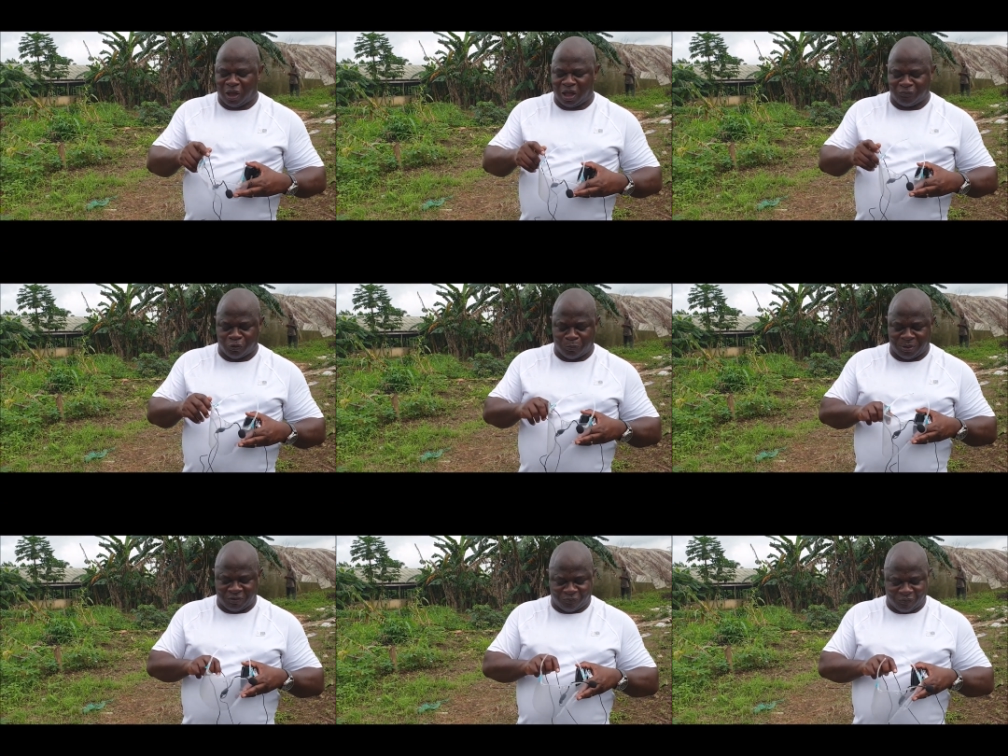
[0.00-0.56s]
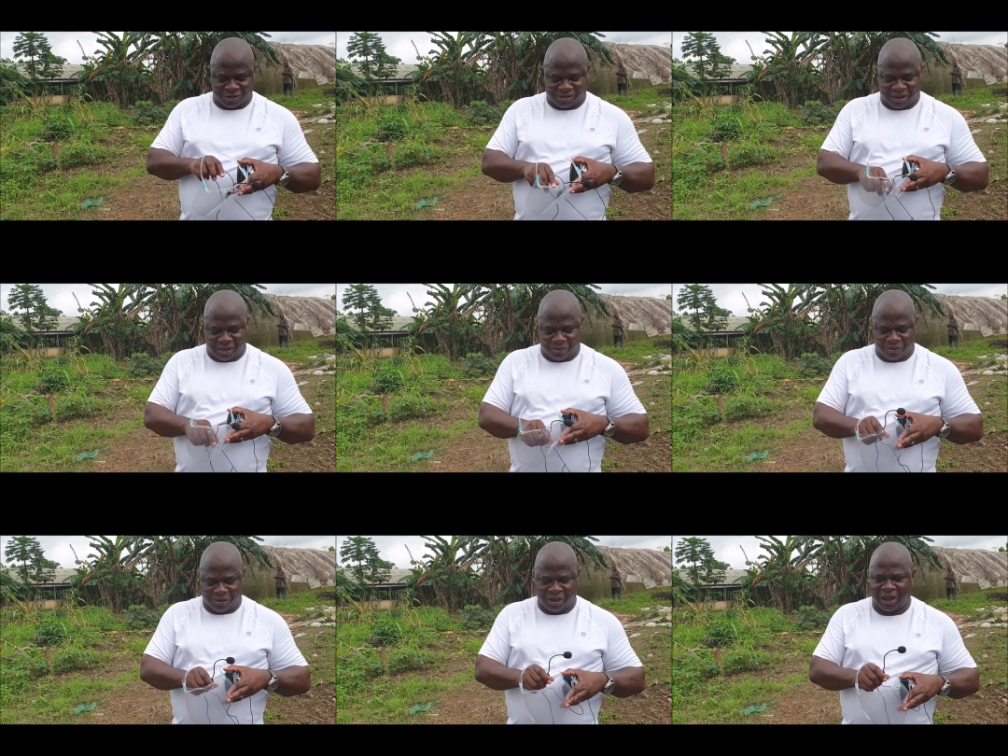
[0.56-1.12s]
to have your breakfast now.
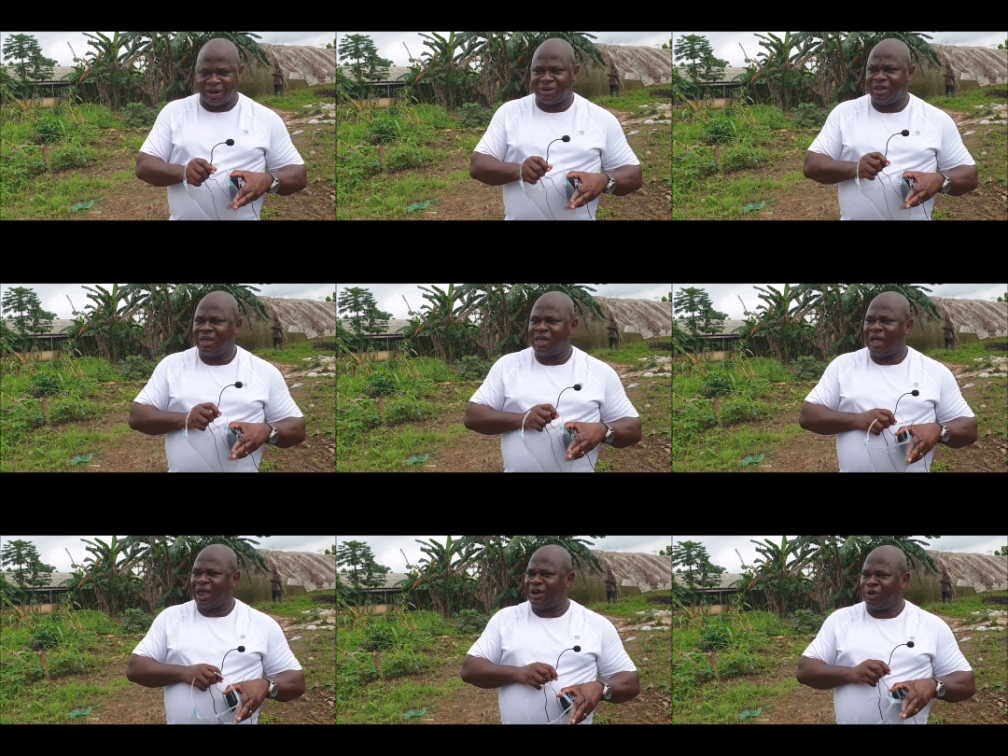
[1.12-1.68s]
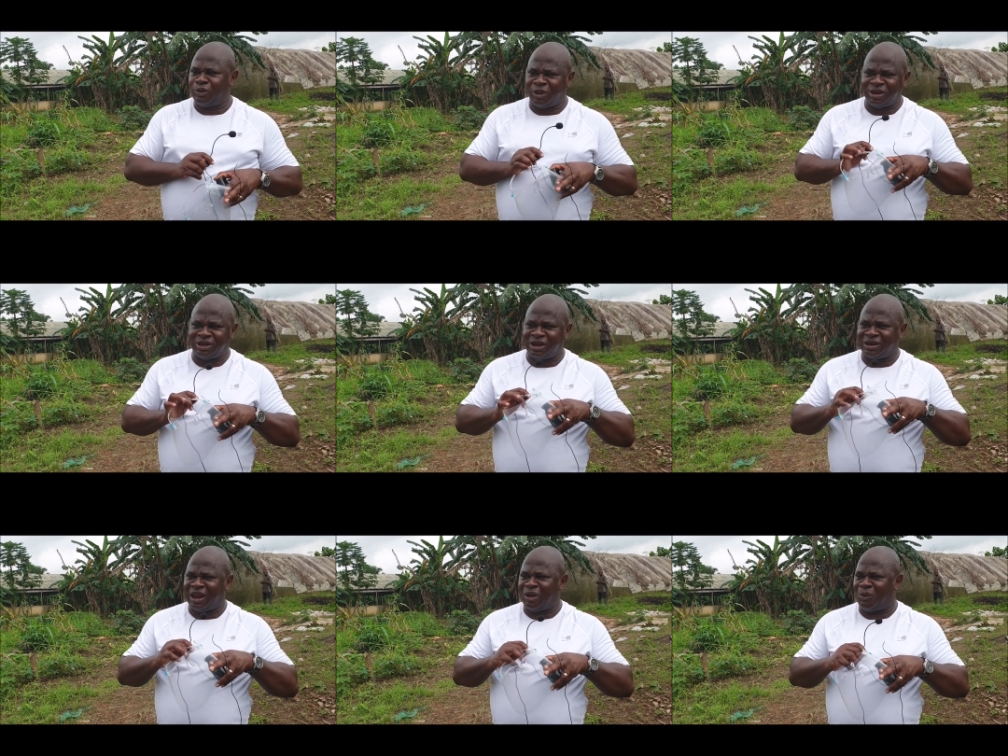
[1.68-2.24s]
Are they going to eat it
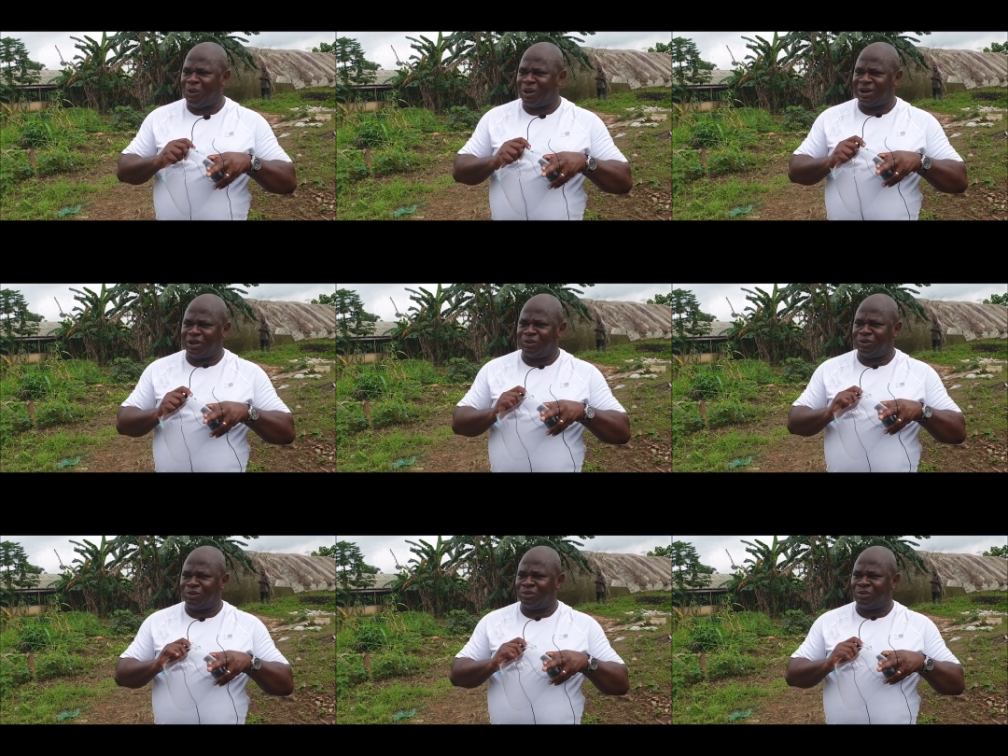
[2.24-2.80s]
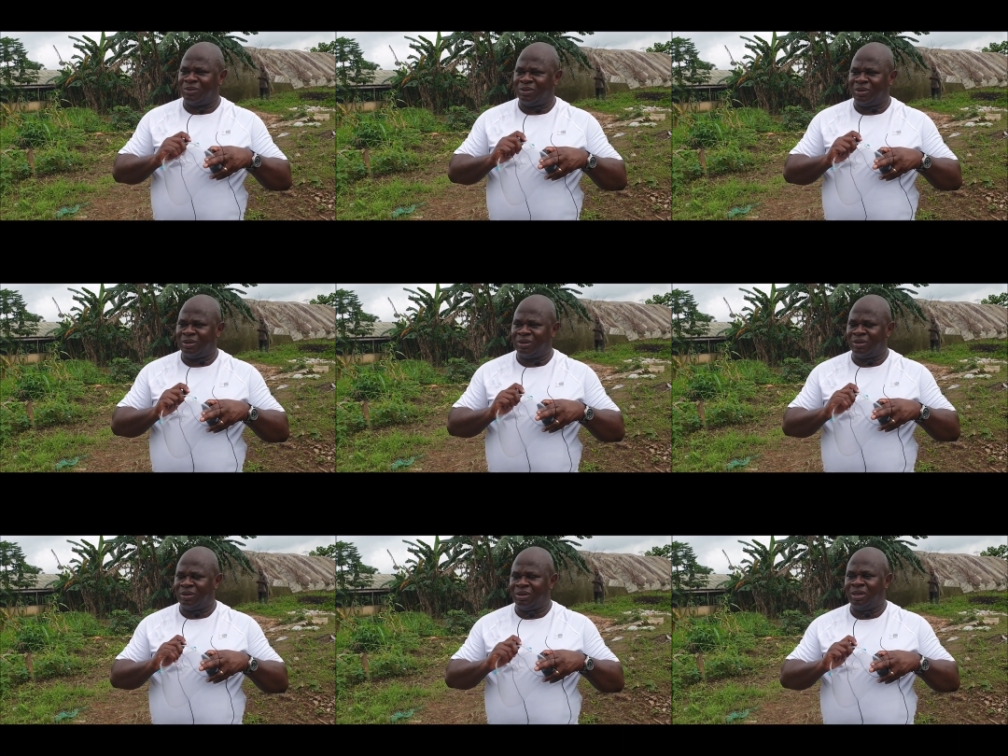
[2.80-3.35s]
now or are they going to?
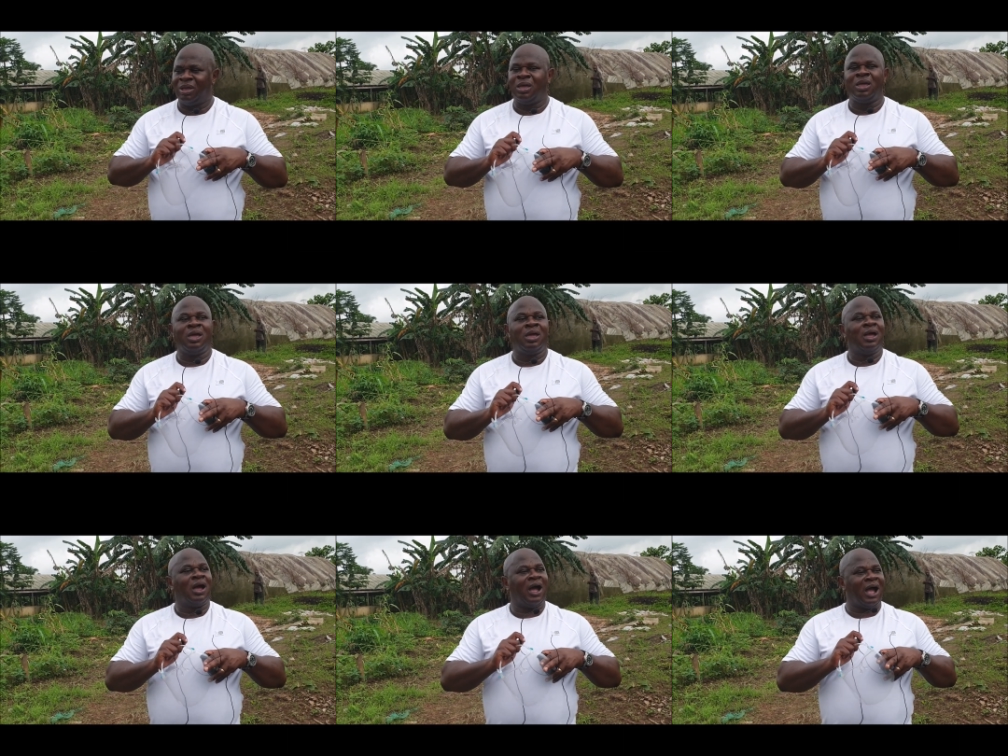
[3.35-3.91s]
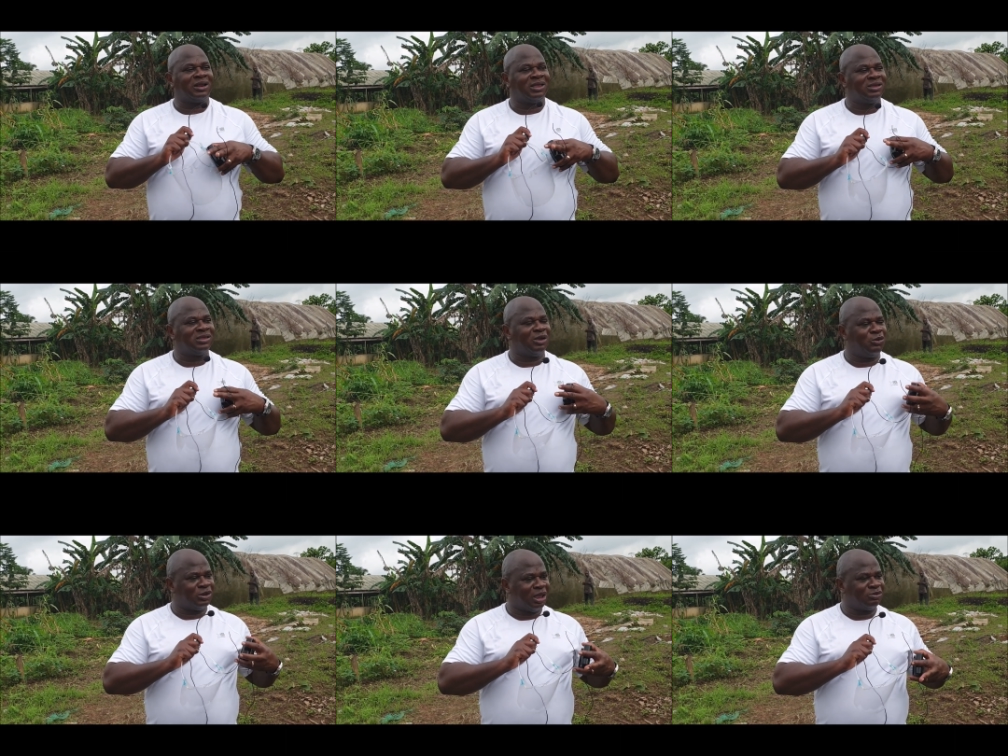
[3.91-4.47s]
Now. I think it's
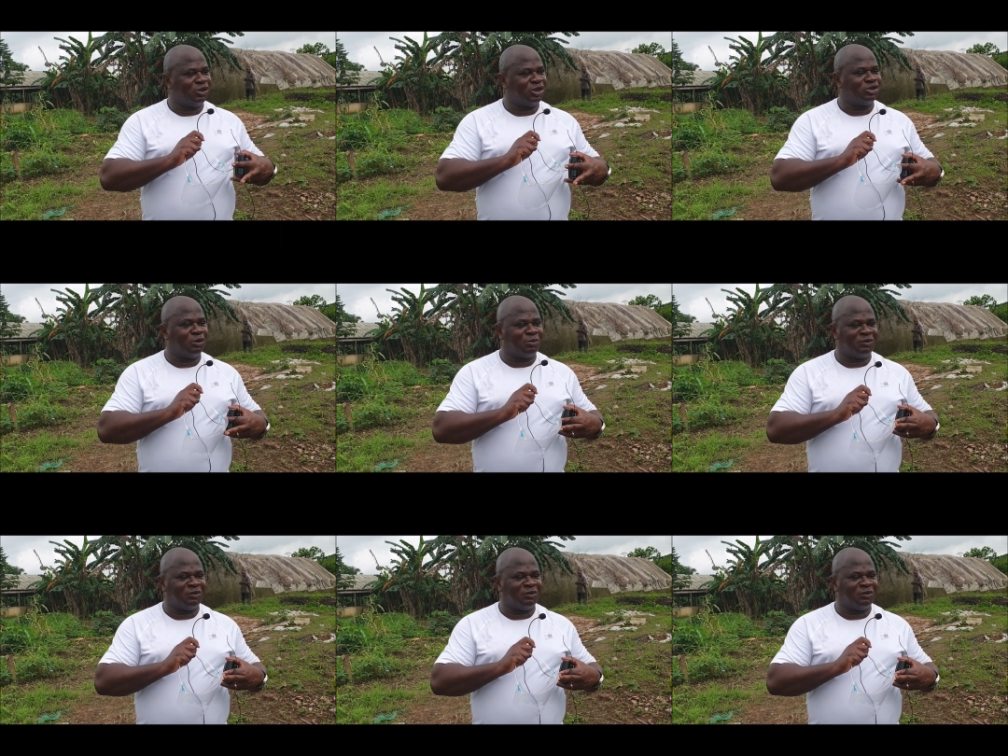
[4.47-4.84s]
a good time to eat your